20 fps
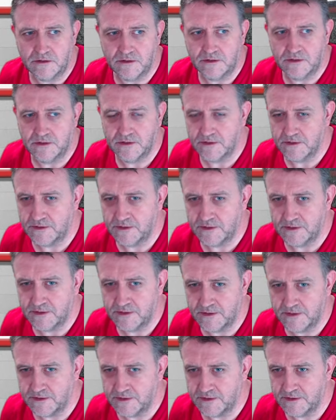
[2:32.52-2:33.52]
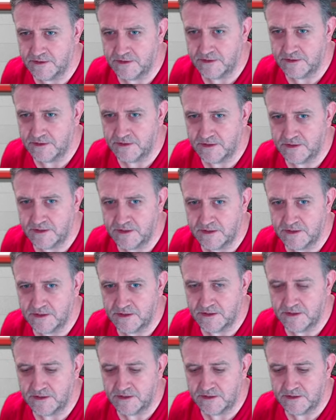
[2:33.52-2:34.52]

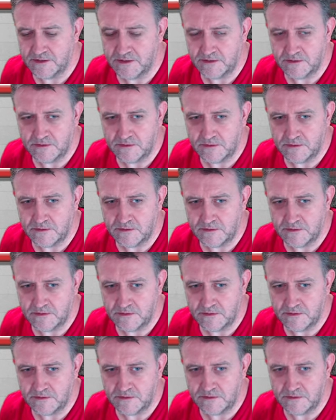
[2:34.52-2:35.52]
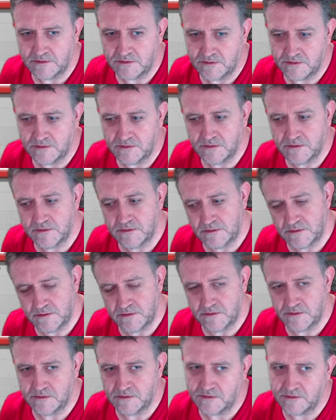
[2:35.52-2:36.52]

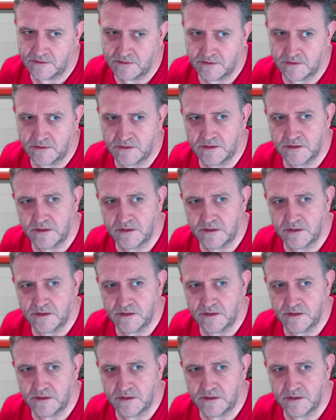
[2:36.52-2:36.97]
(silence)